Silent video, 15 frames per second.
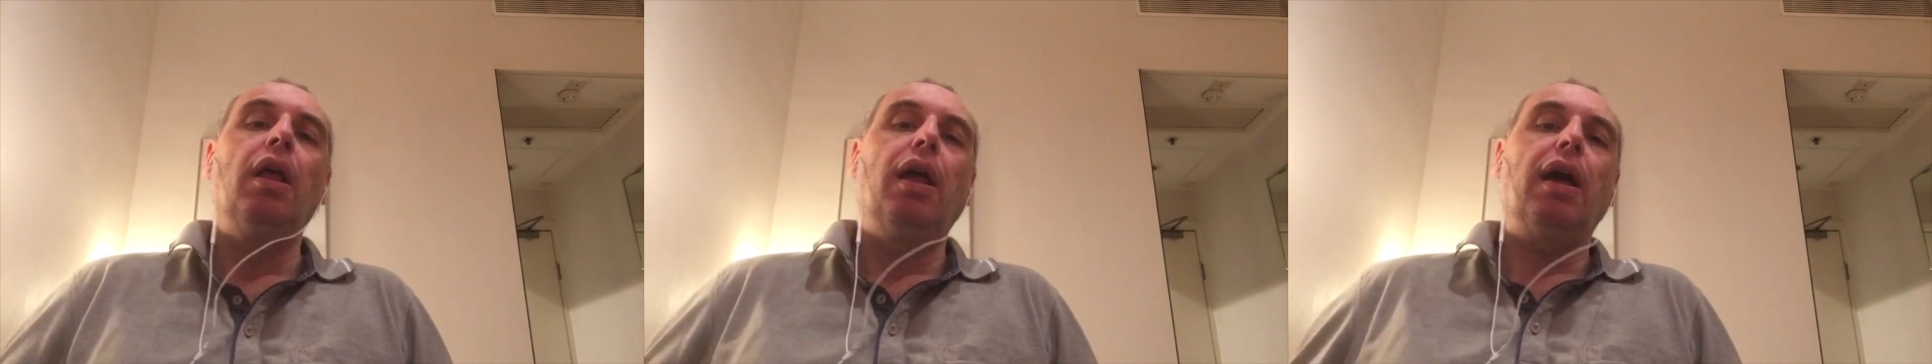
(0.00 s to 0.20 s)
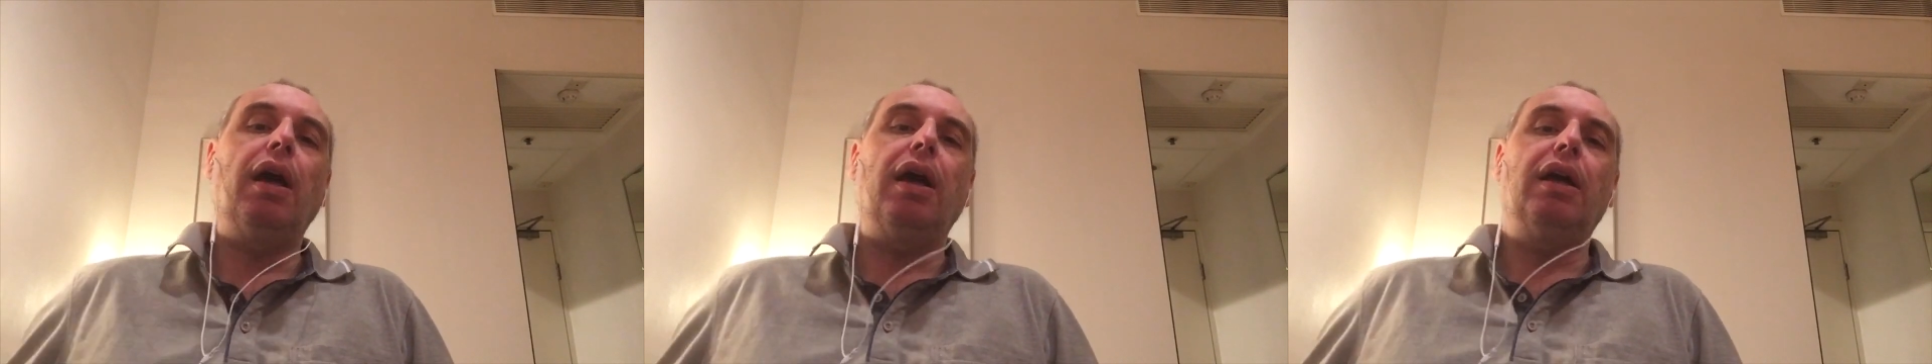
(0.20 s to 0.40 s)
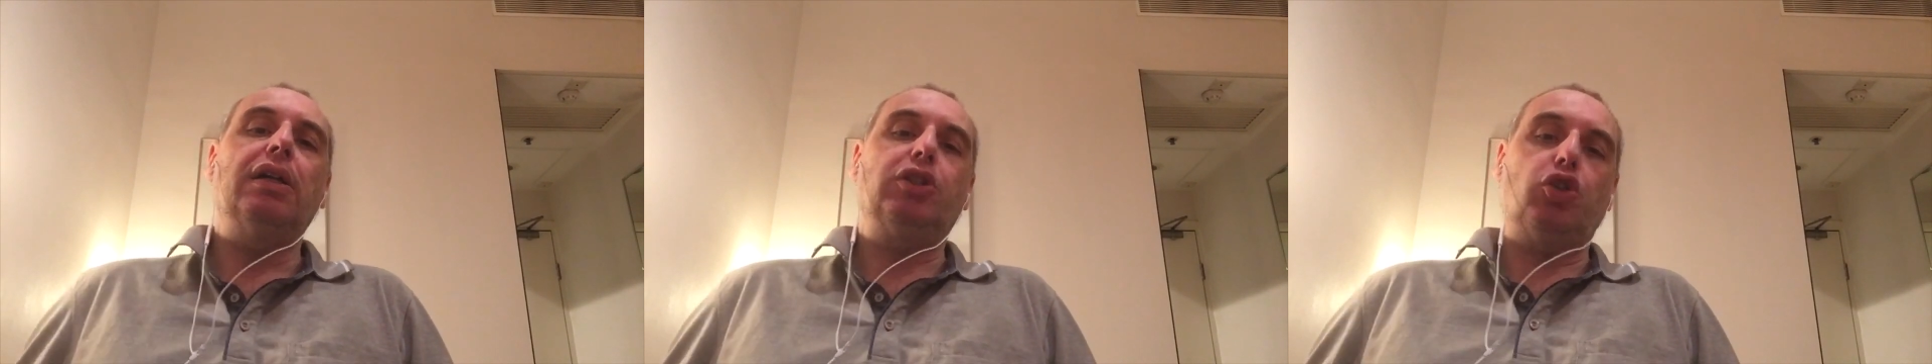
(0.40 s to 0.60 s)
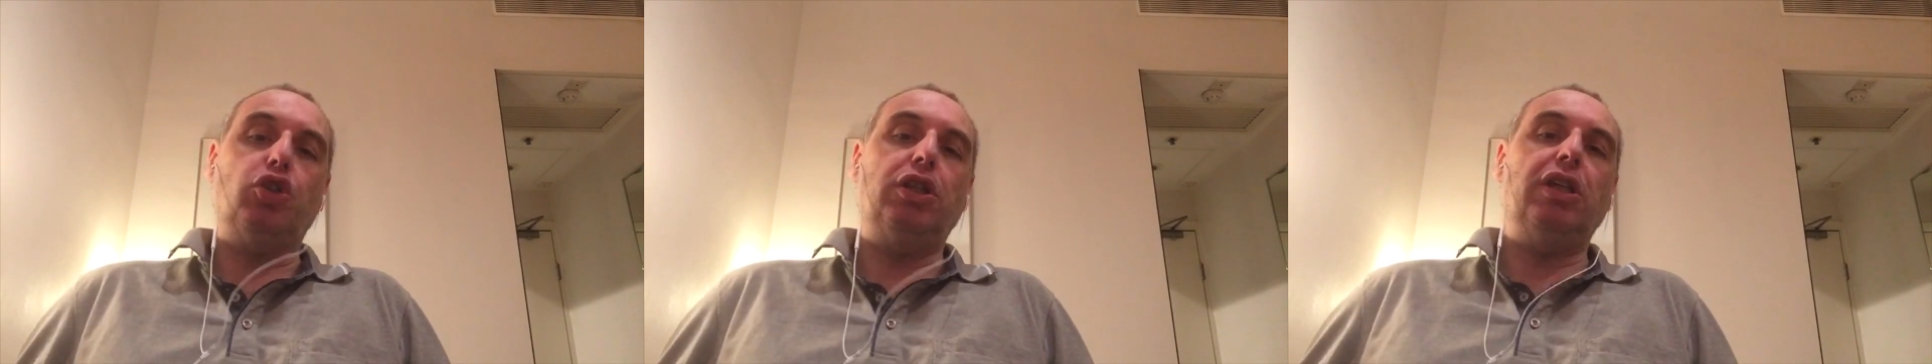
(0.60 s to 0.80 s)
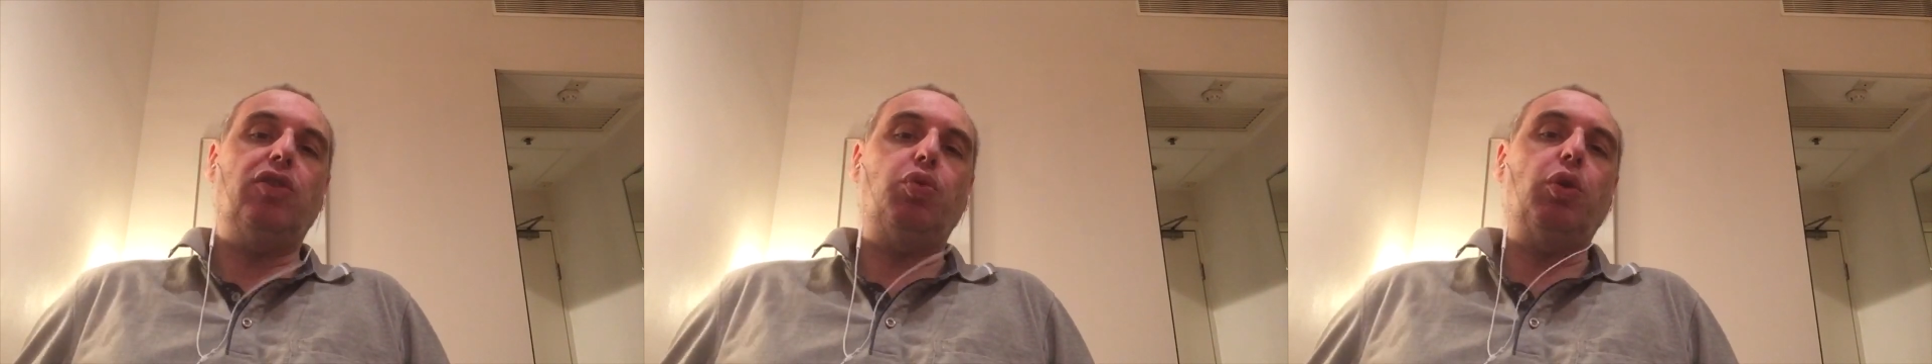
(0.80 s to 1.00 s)
Uh, so
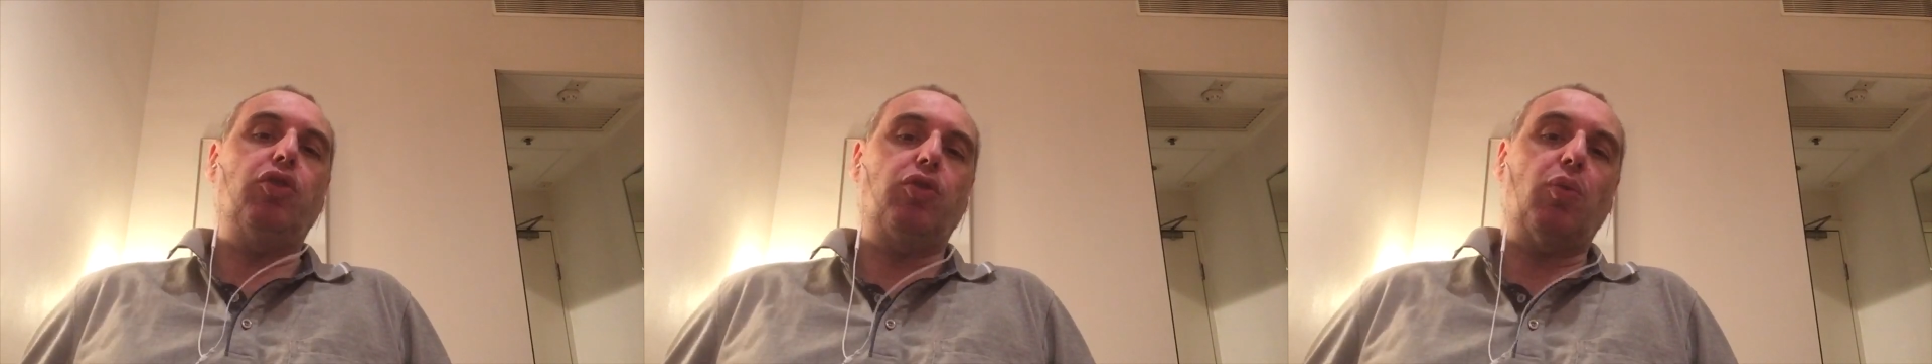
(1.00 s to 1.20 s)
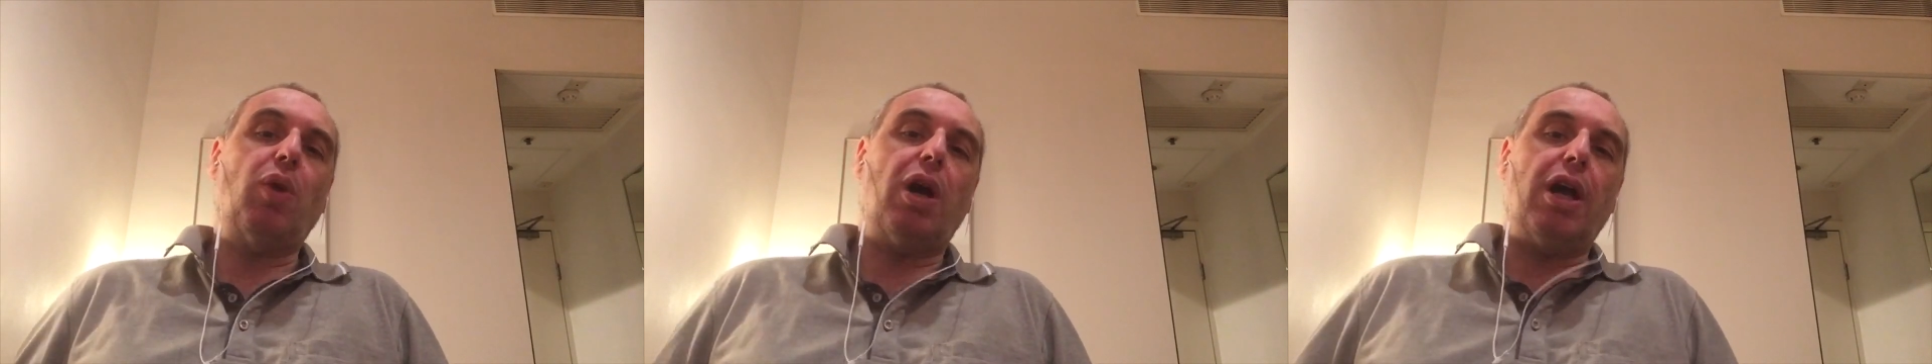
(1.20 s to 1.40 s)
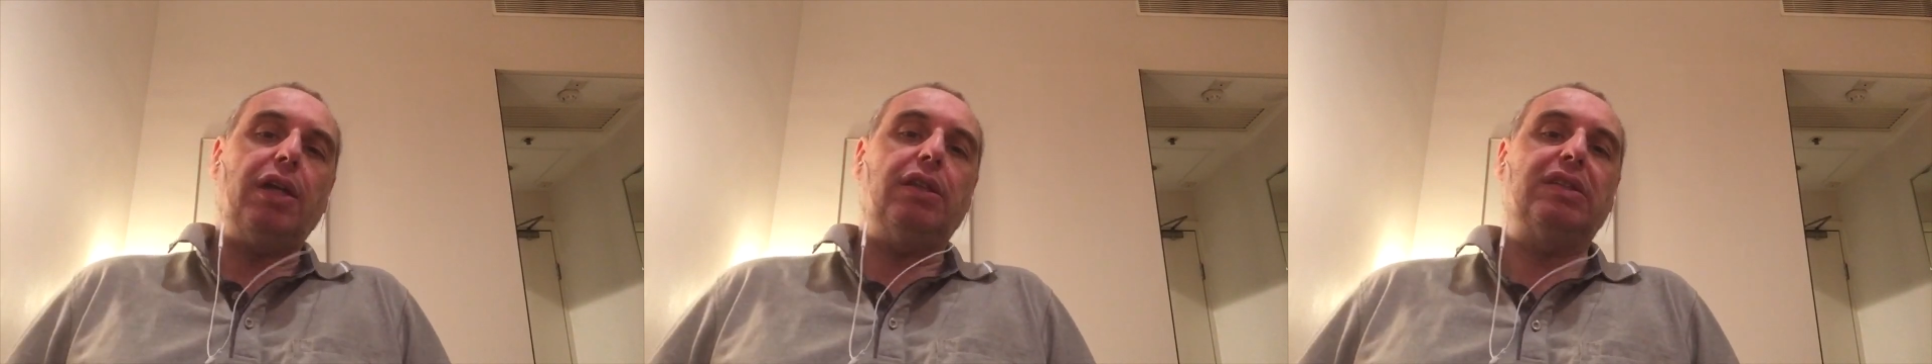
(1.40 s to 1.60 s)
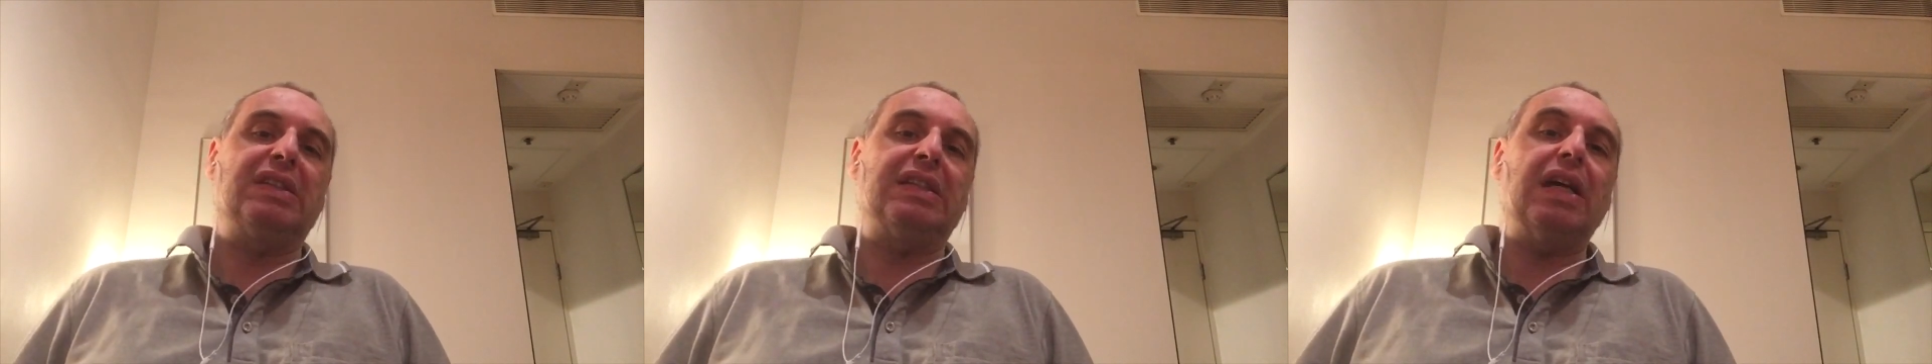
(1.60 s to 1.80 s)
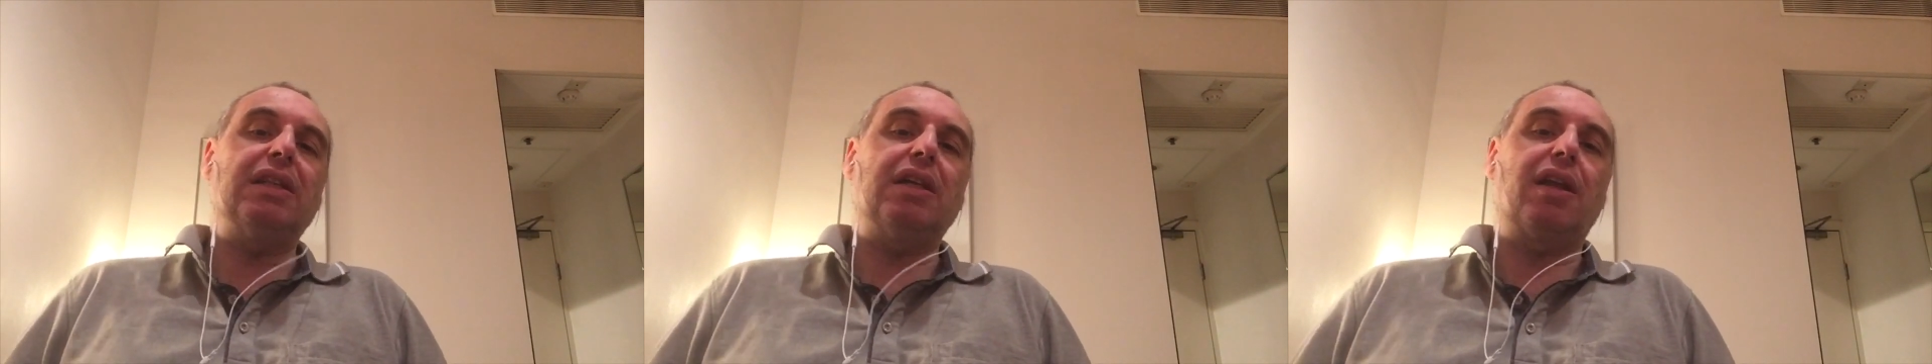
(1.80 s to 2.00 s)
this was quite
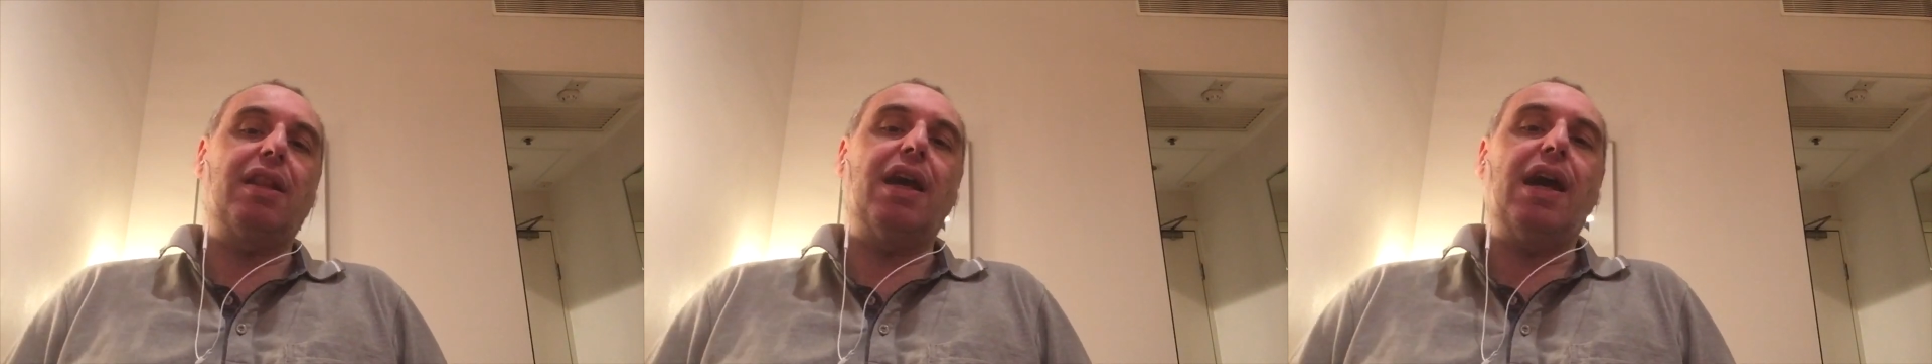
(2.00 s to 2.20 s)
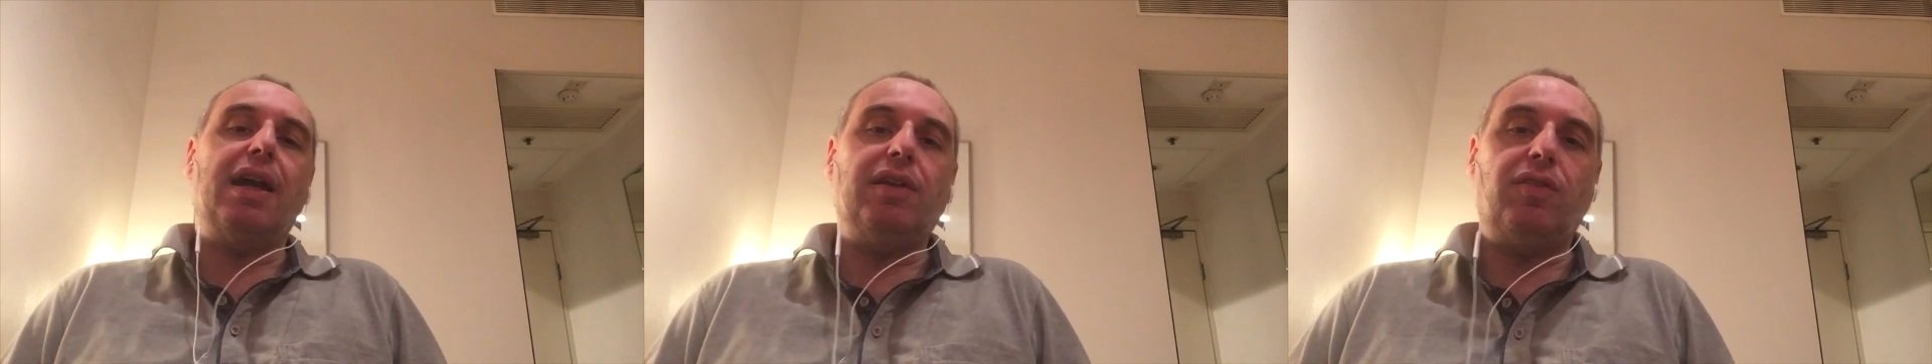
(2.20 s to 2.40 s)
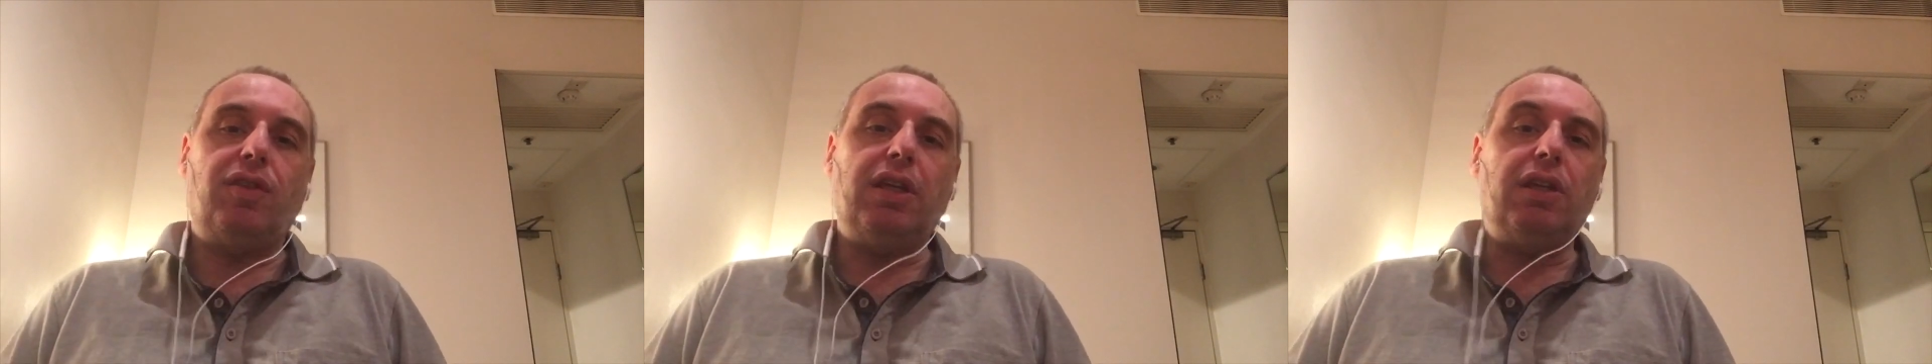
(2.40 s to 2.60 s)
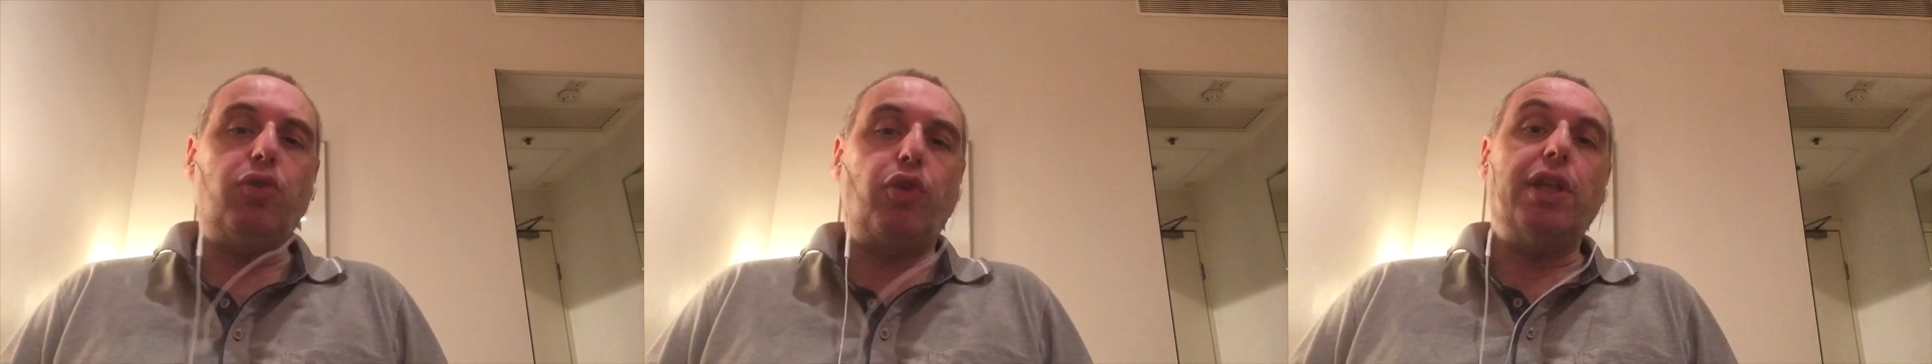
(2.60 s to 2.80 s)
standardized in